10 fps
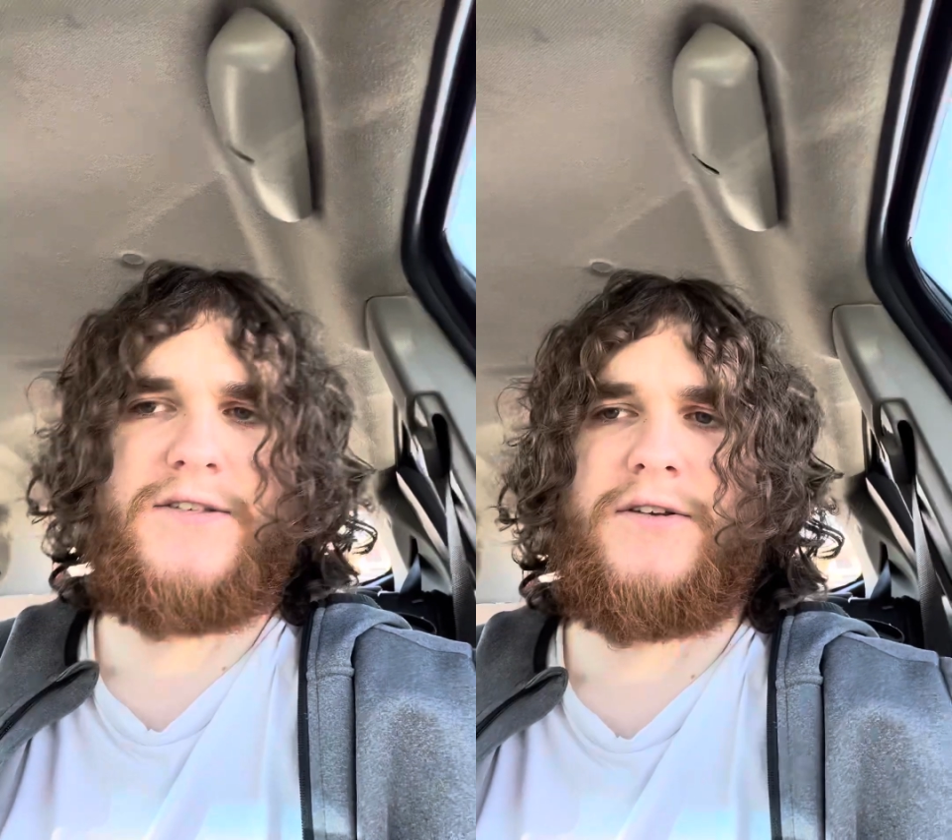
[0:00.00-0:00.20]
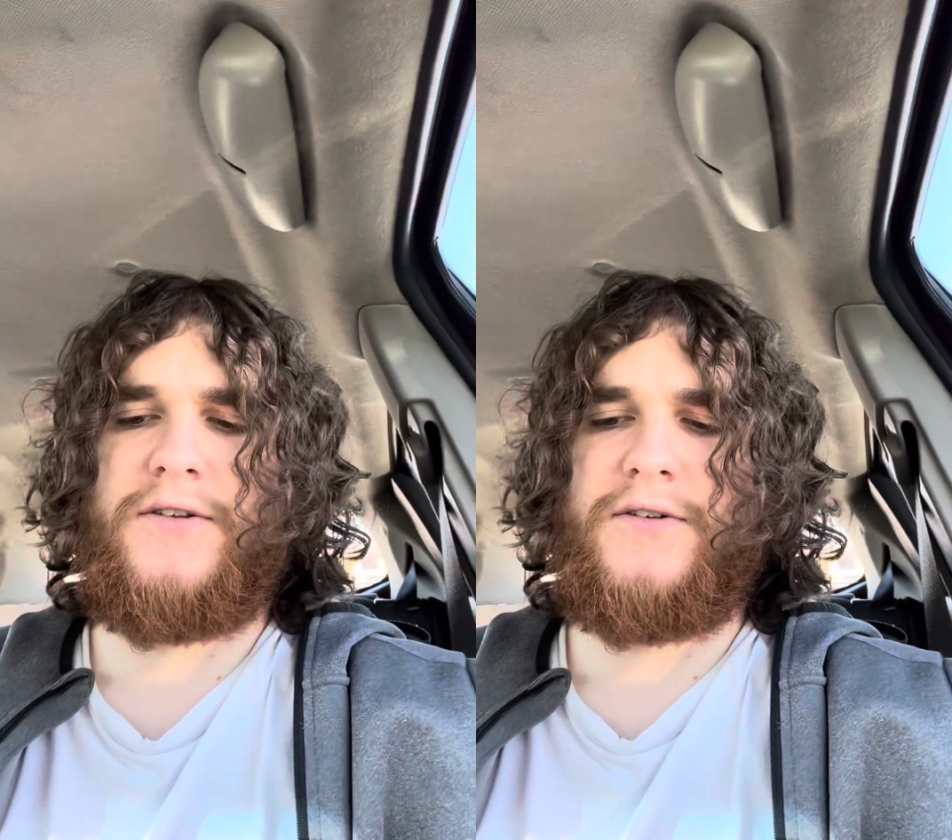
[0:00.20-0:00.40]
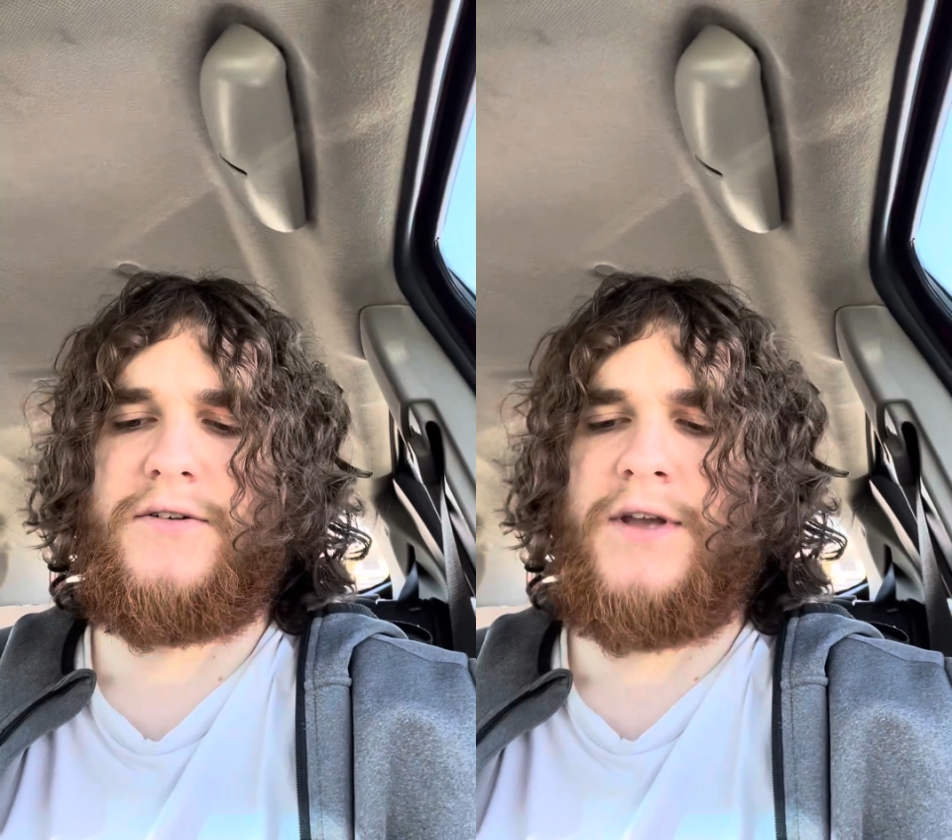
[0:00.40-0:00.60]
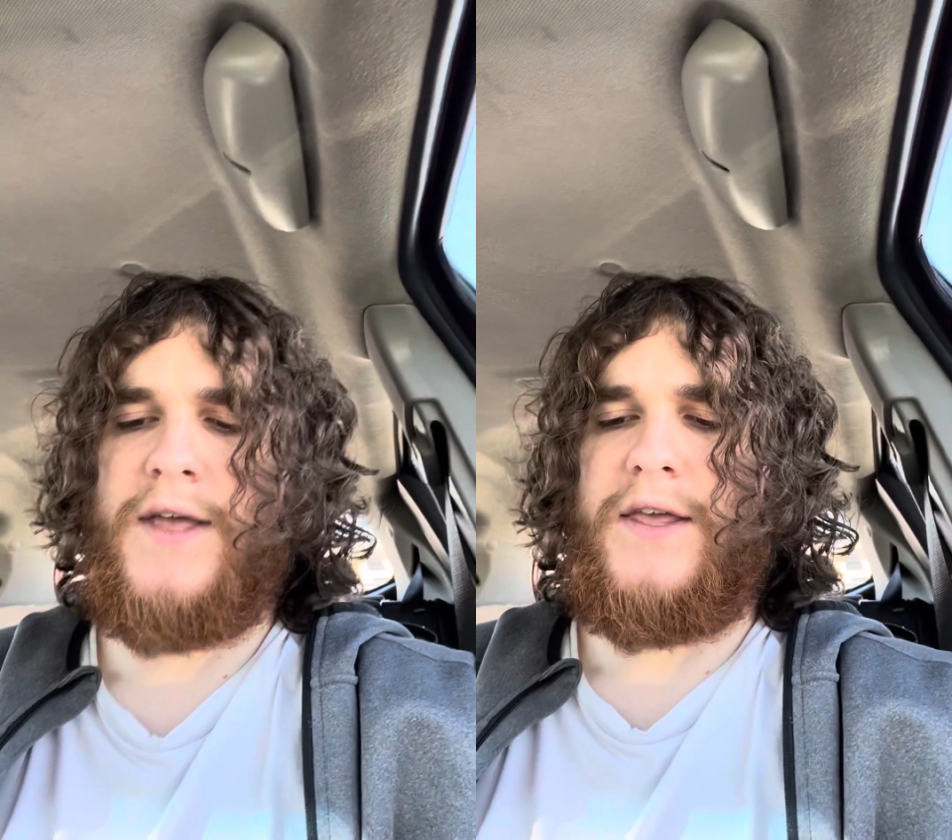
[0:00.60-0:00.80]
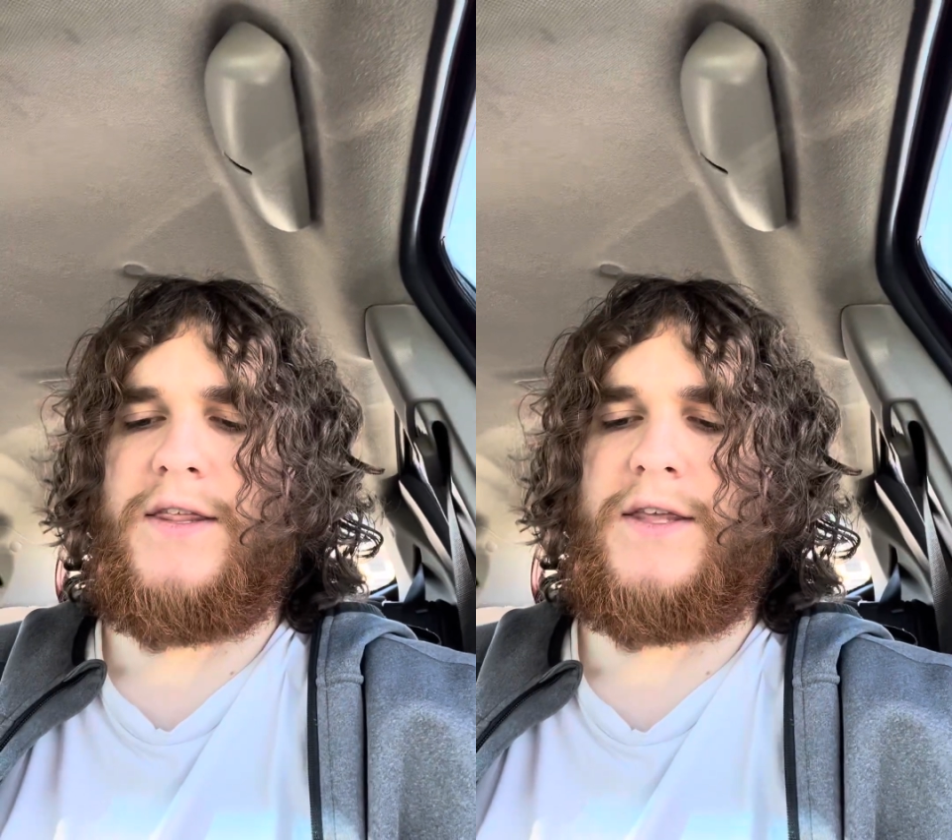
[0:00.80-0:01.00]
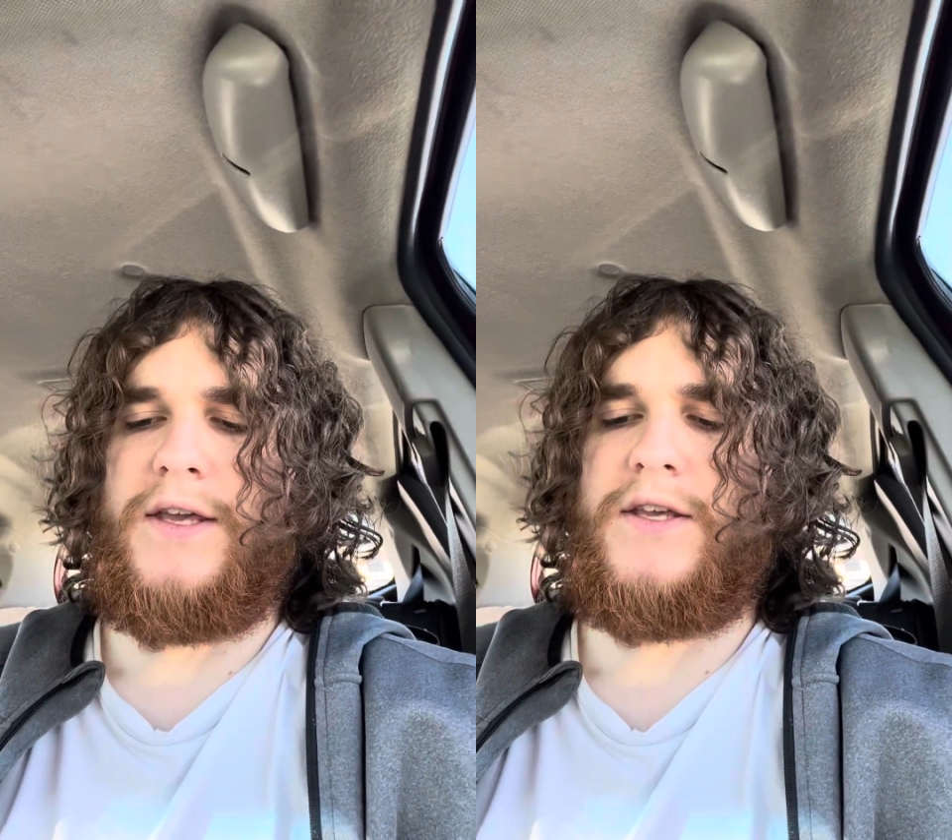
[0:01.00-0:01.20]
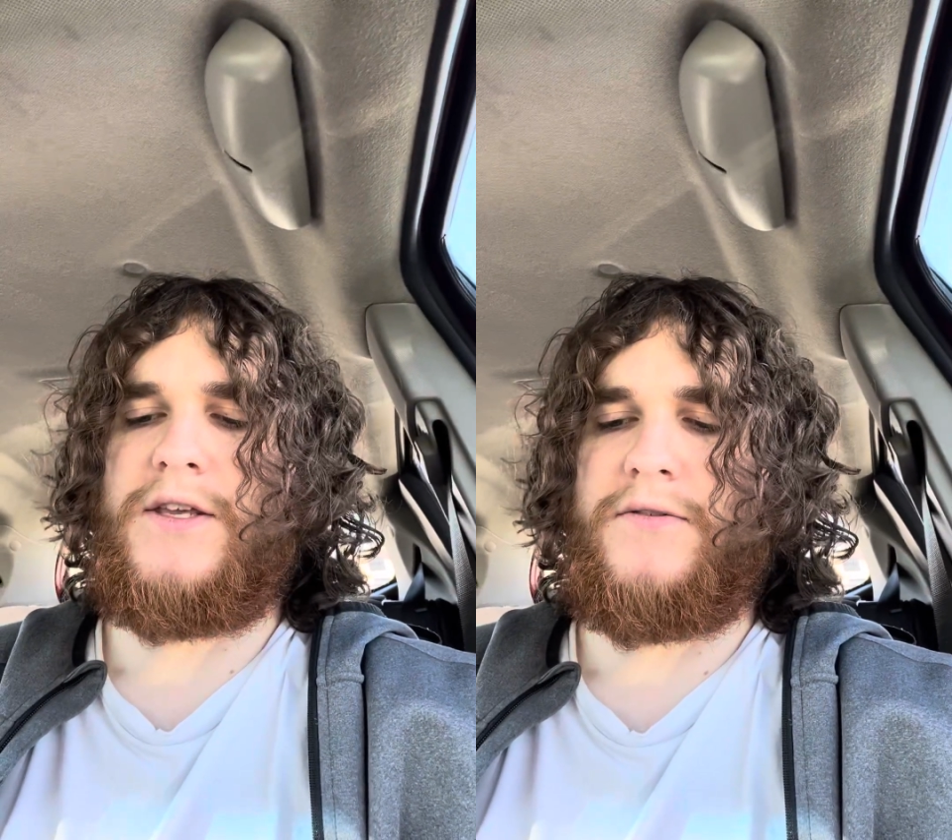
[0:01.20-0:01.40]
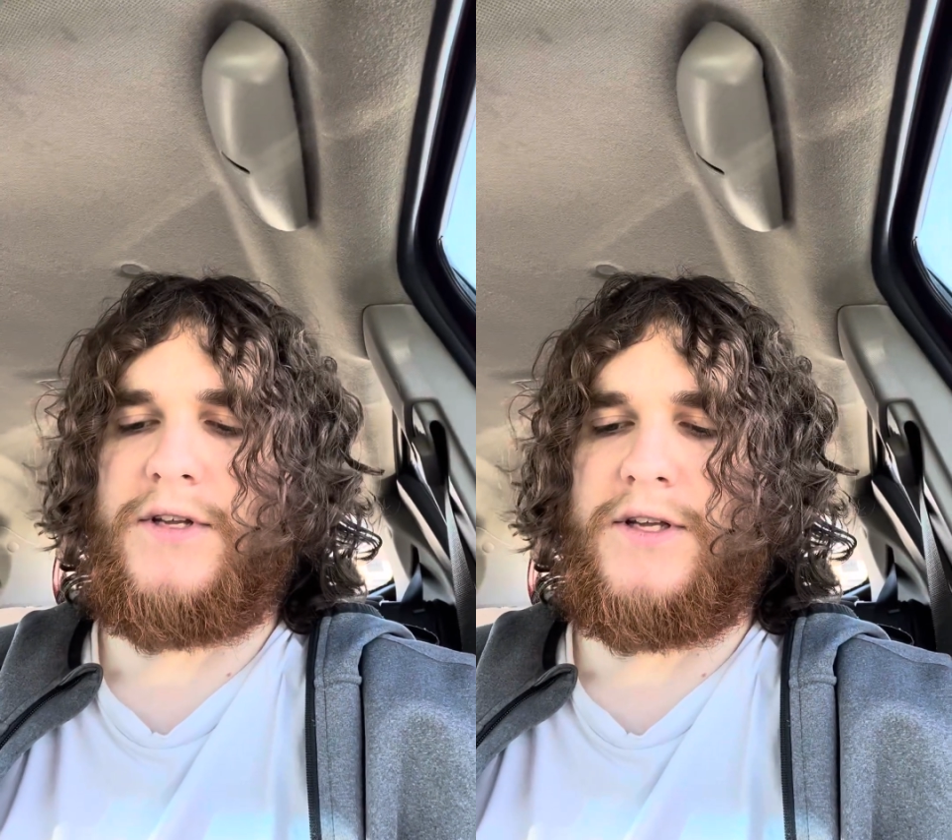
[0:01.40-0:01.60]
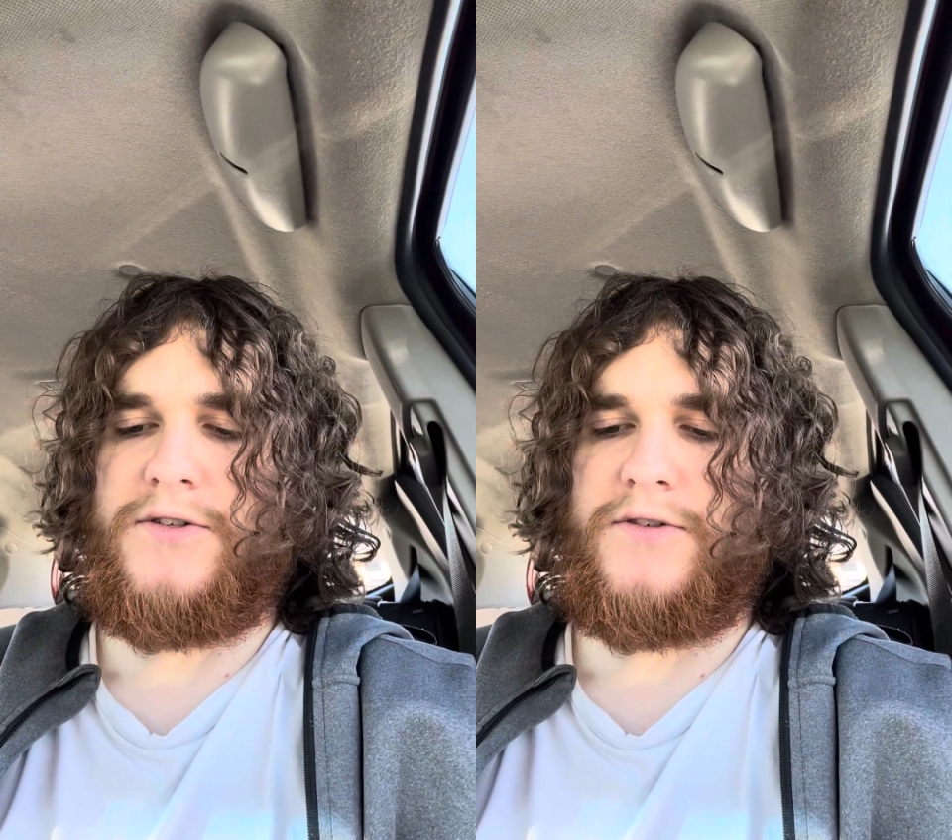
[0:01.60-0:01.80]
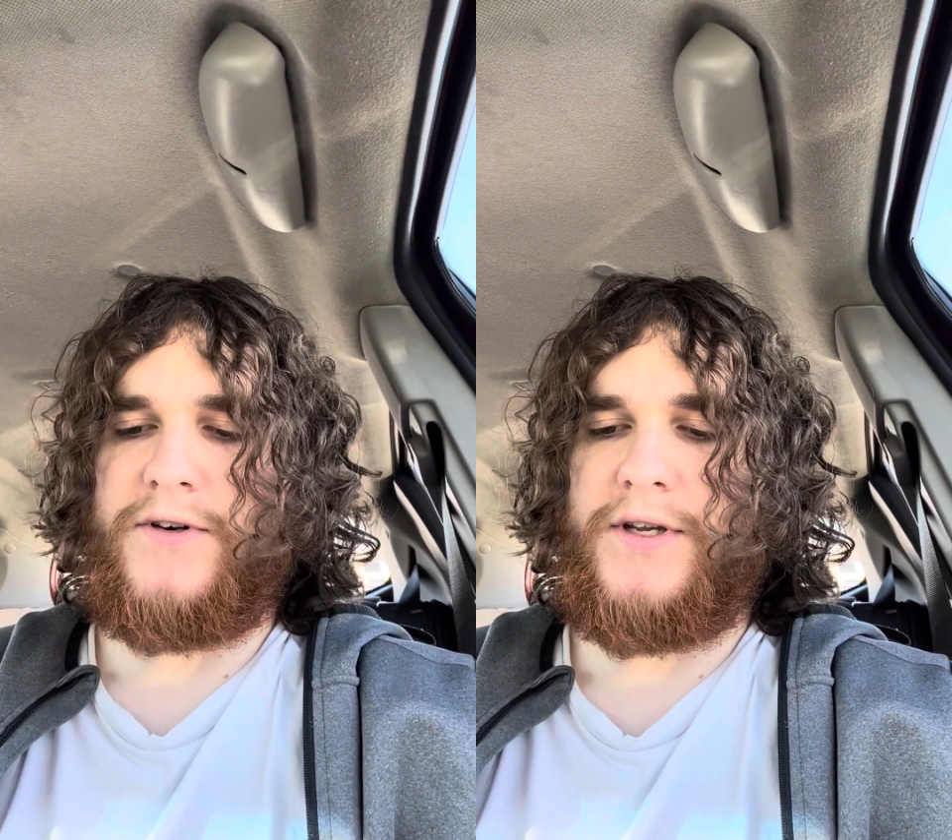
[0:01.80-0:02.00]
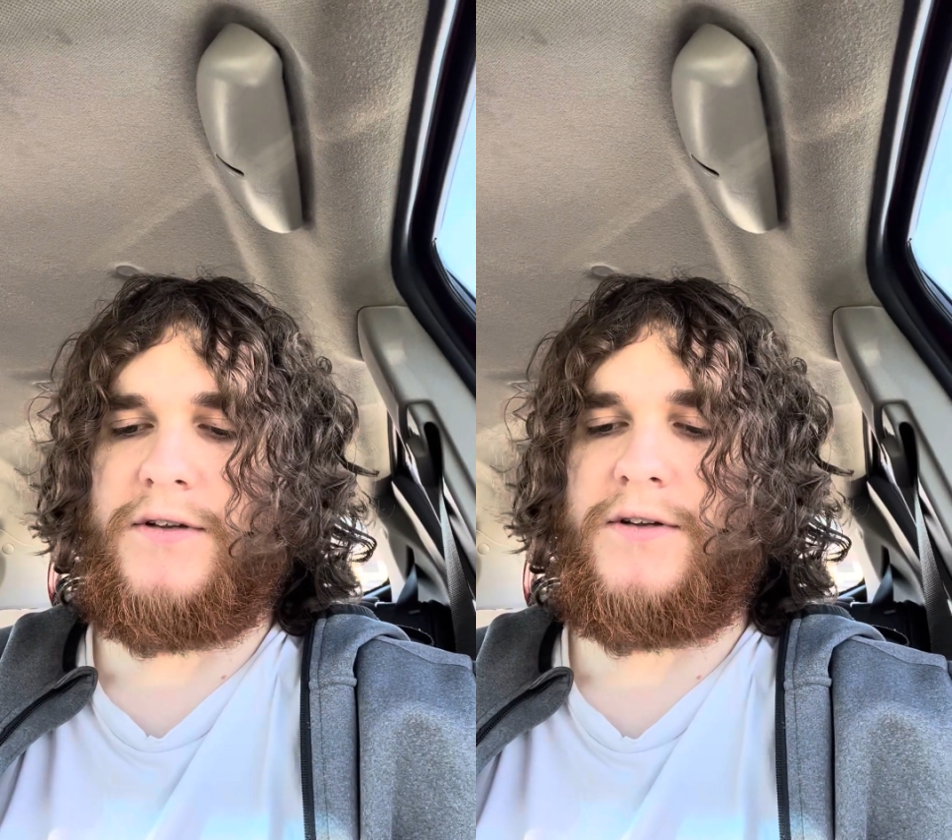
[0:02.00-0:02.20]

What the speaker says: include the acute injury.